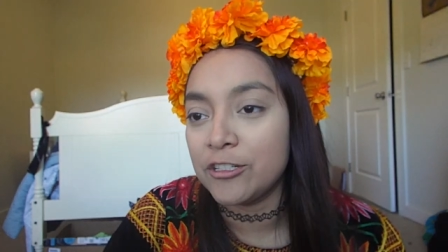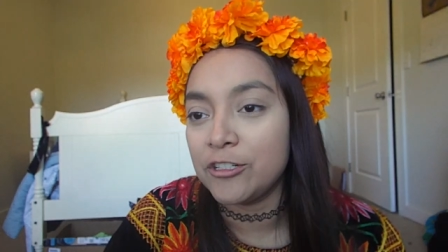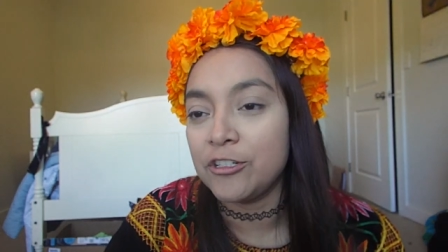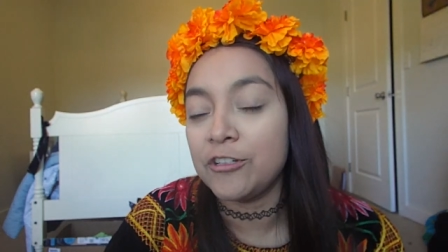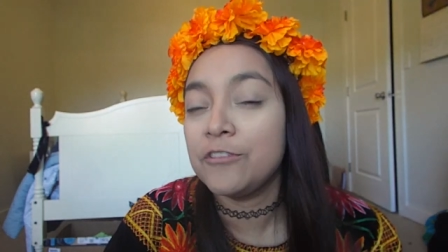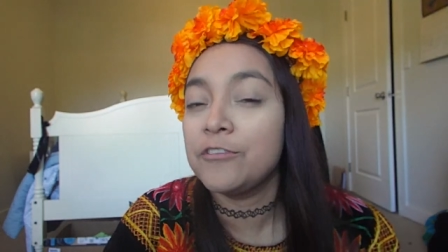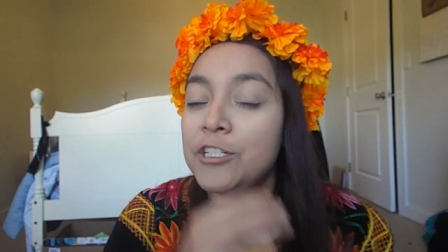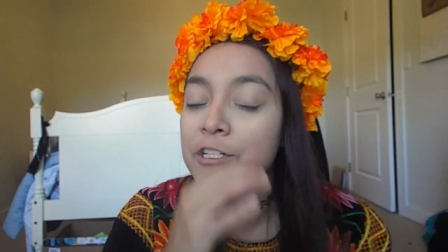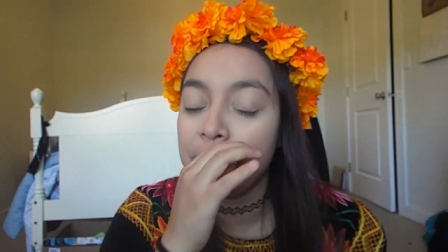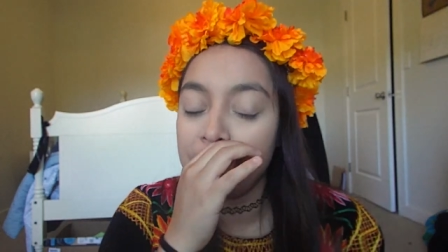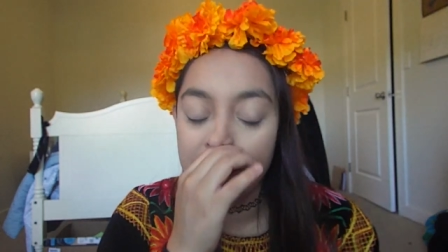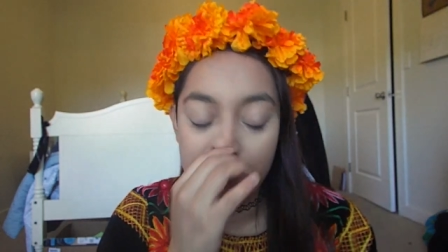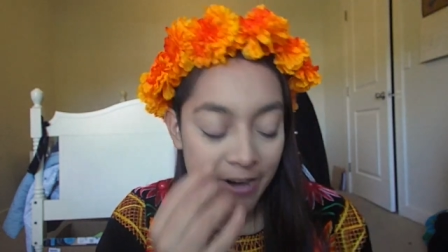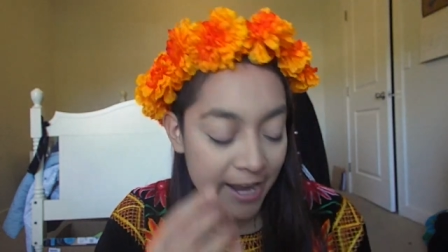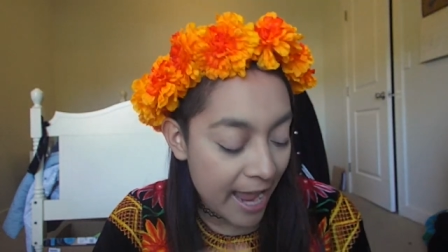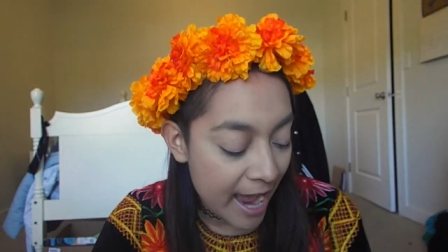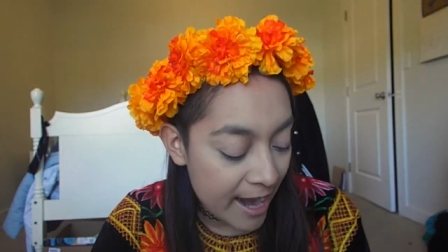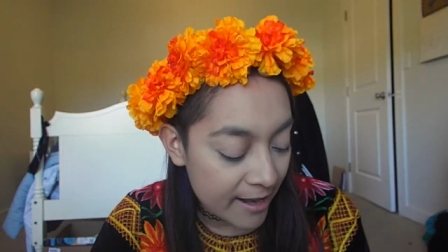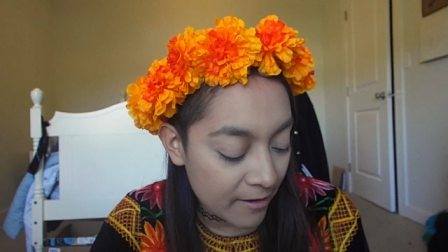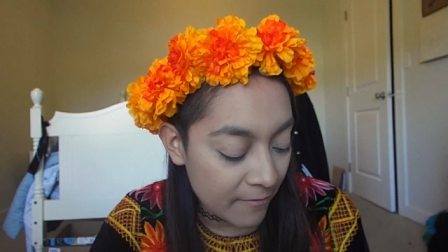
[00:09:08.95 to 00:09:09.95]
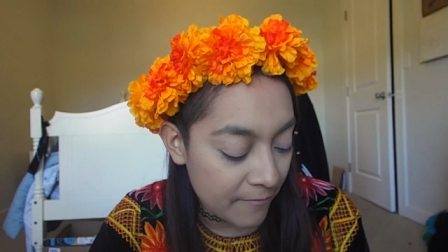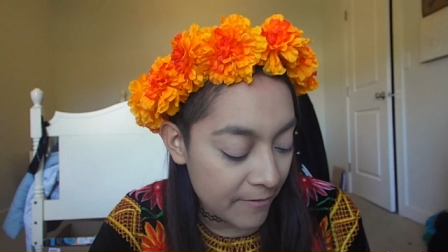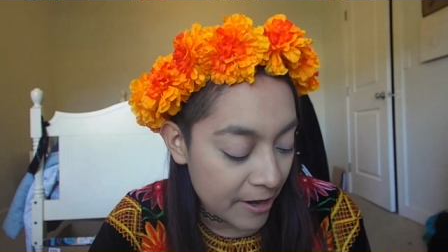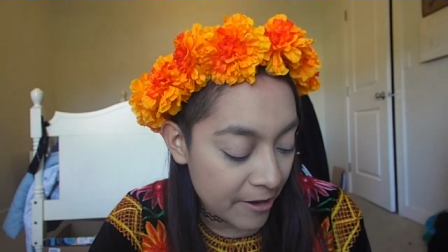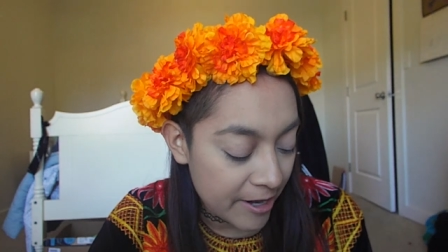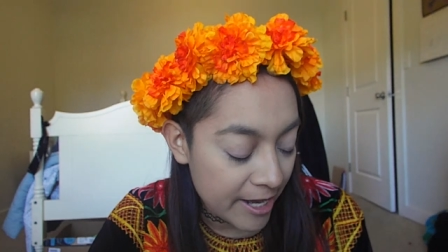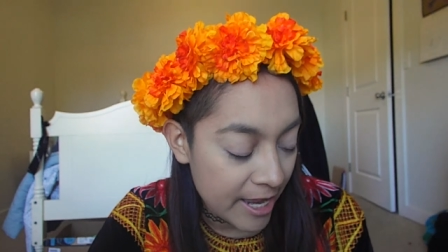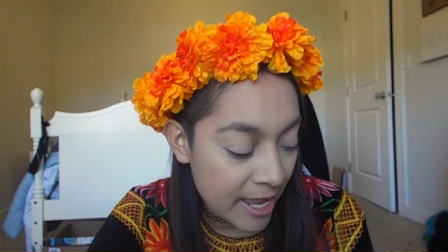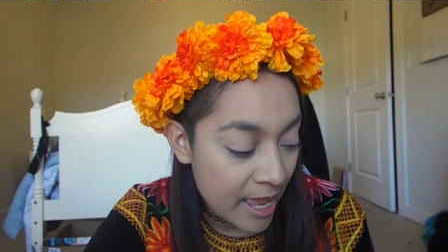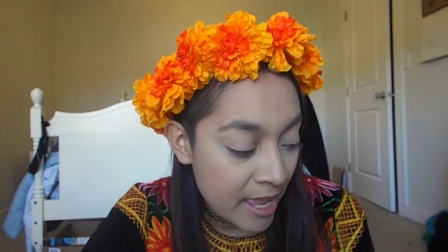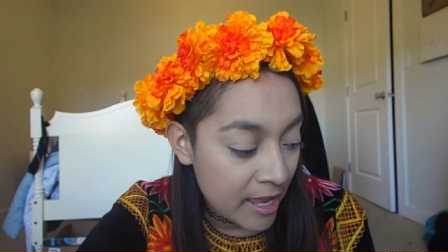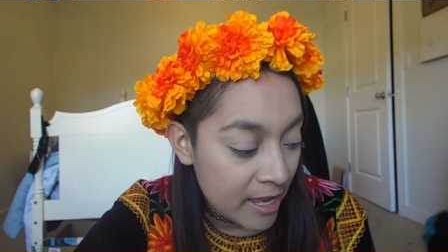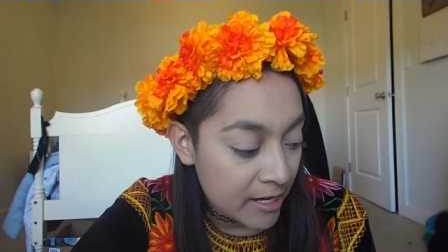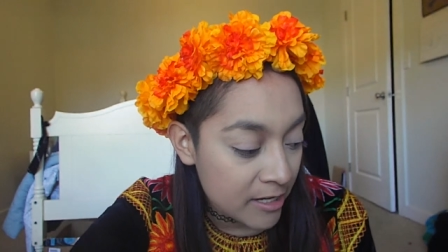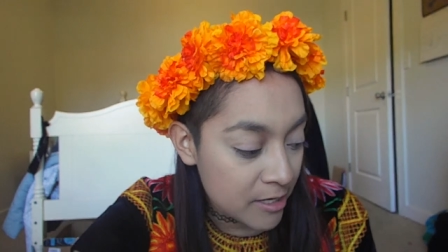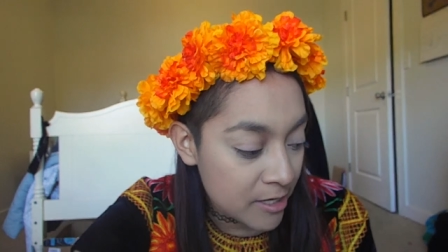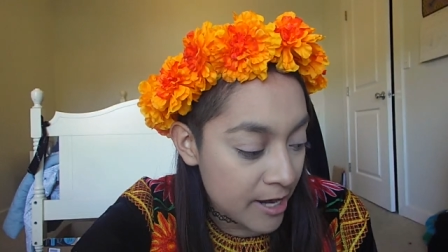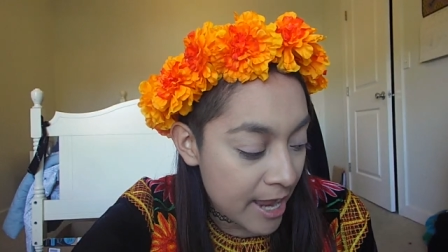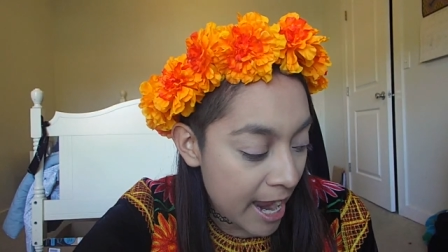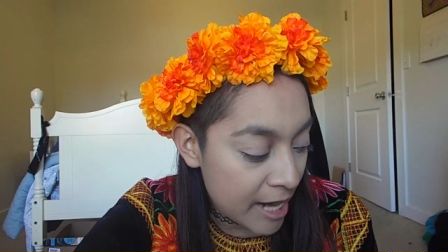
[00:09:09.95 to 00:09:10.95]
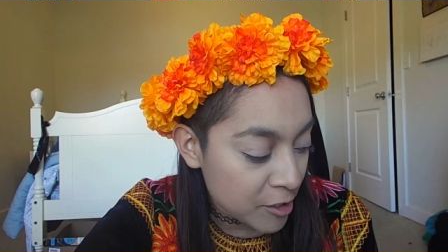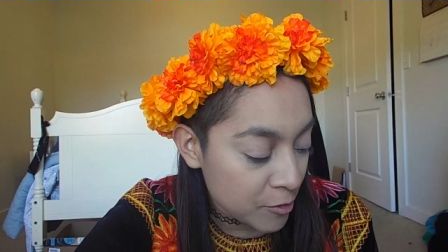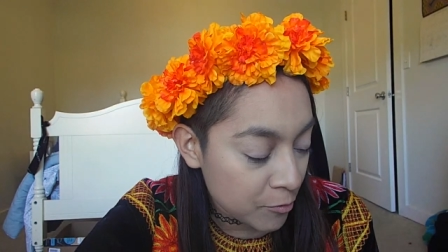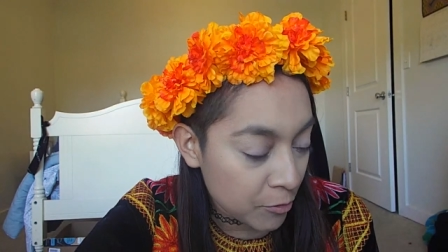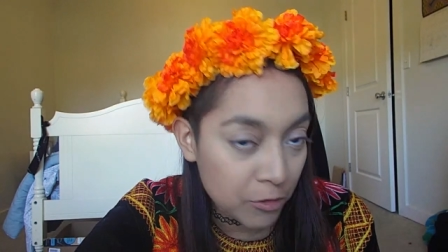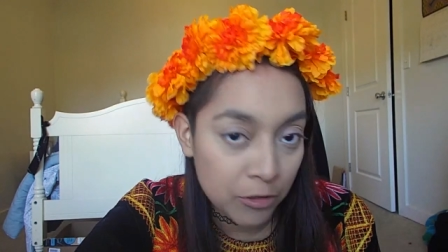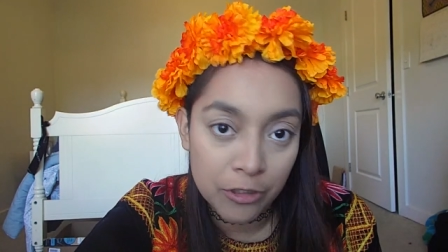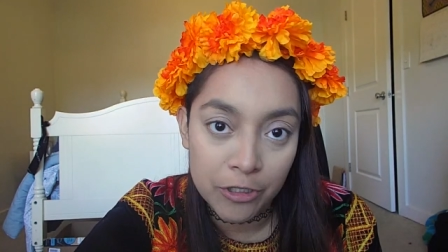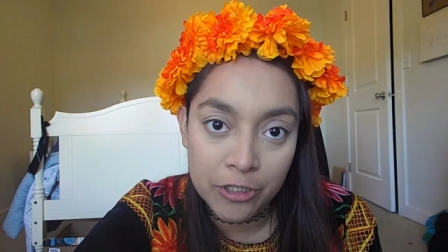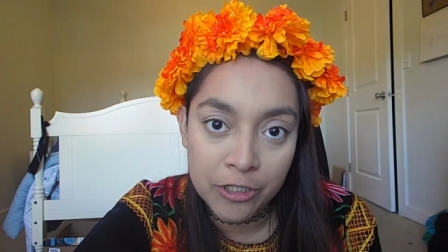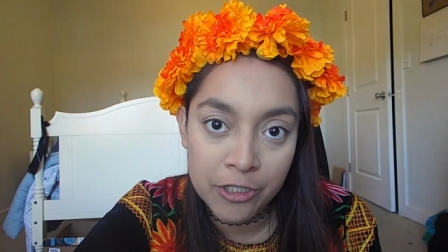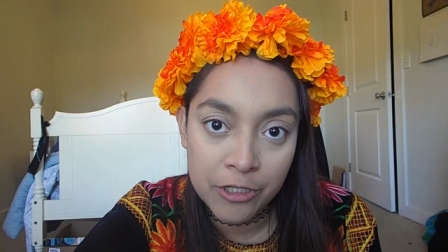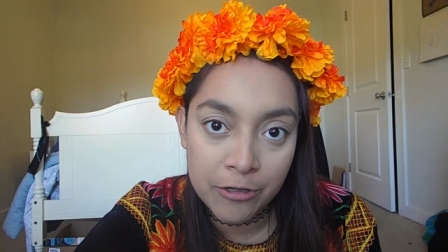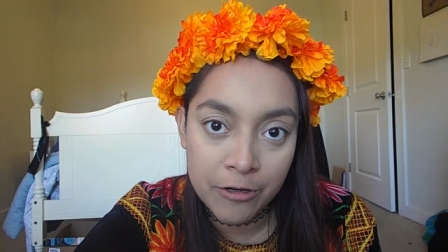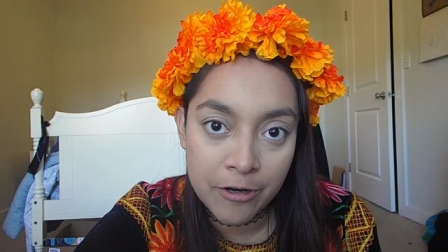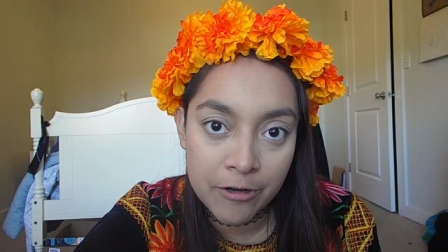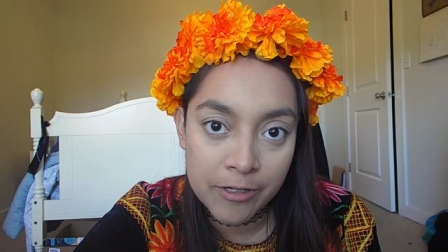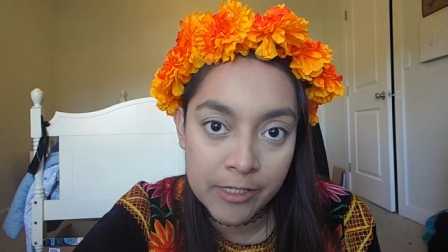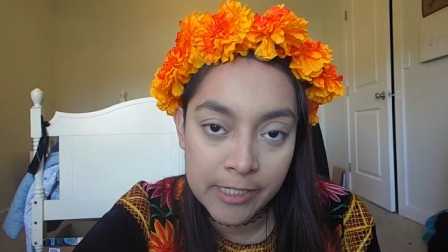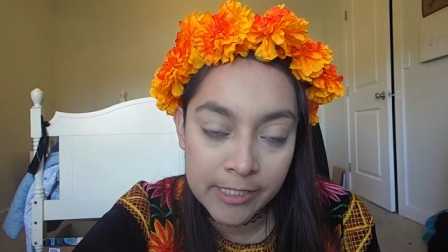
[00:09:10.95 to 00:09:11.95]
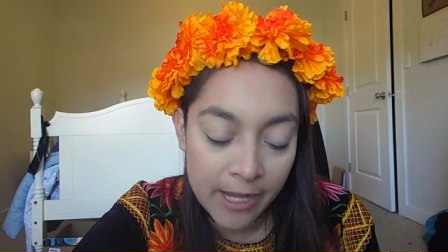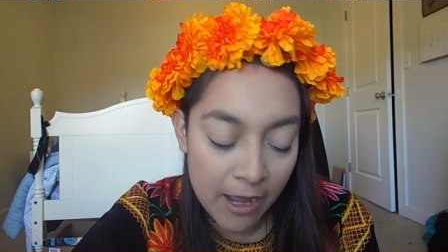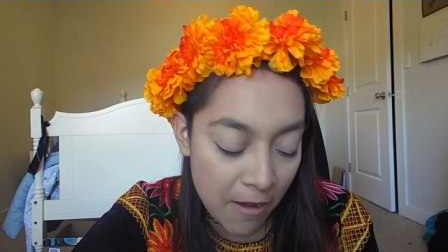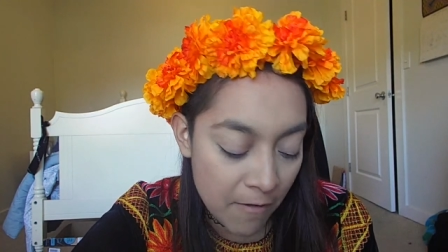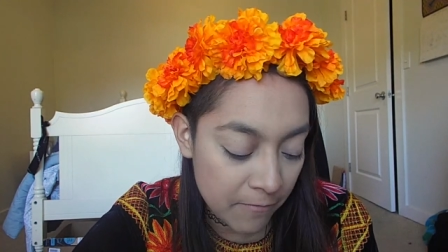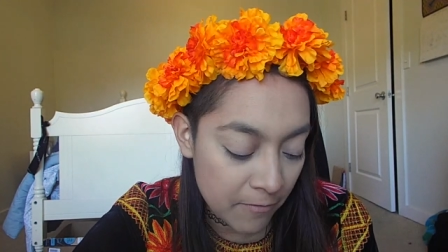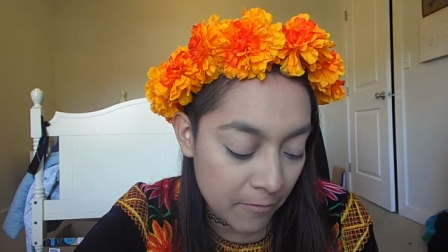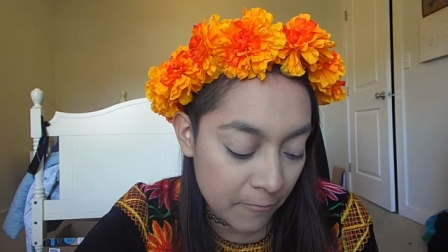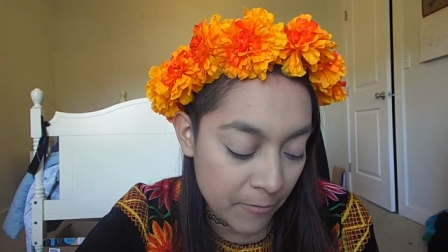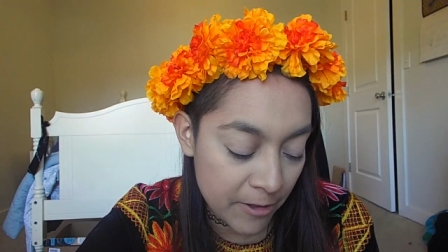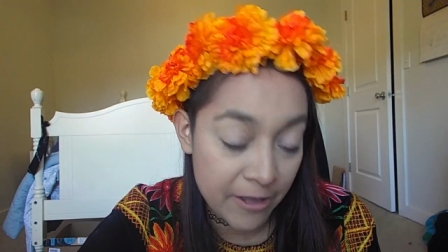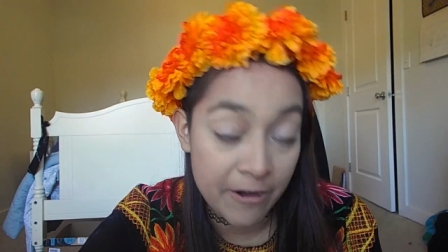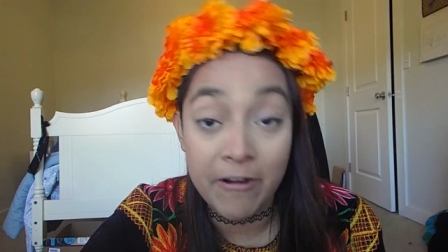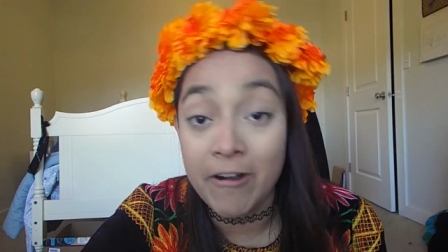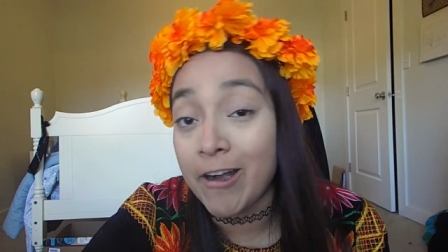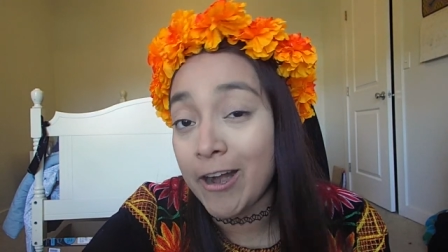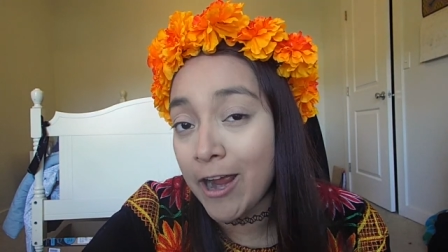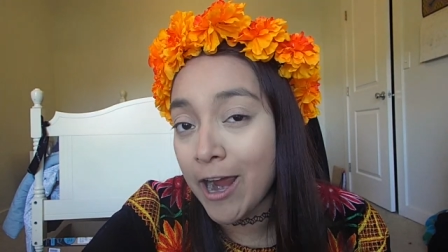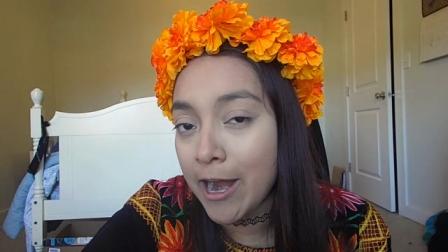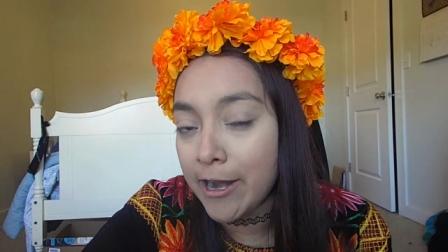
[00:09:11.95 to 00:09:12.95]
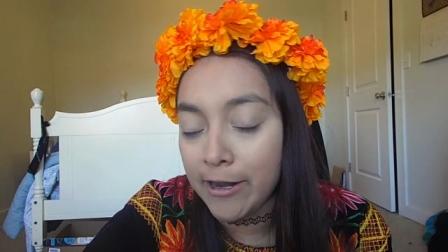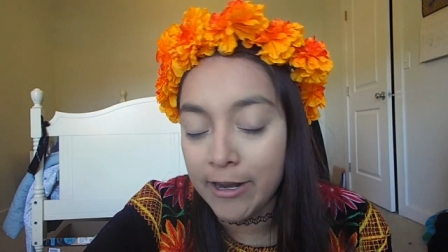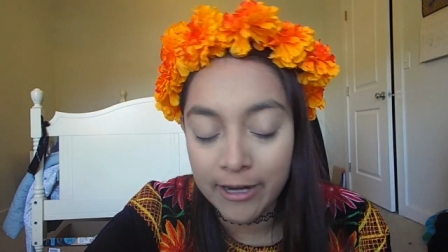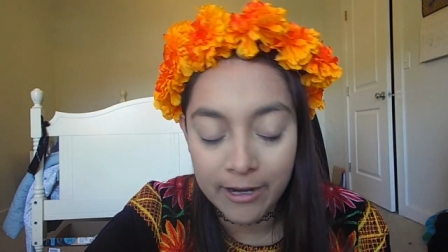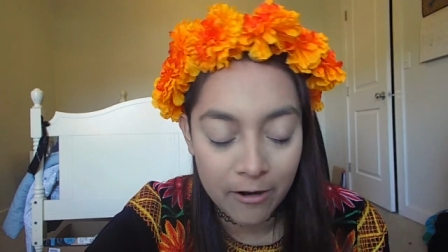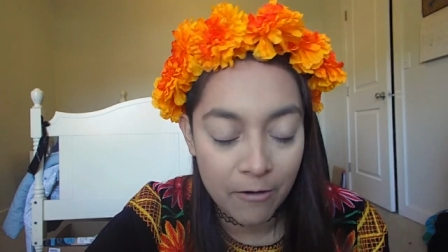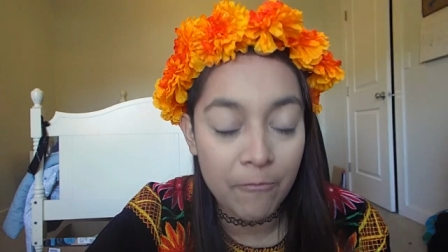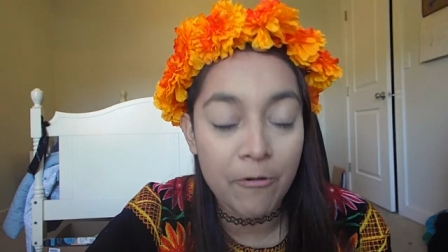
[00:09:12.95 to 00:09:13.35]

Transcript: So she very had a very natural look to herself with her iconic,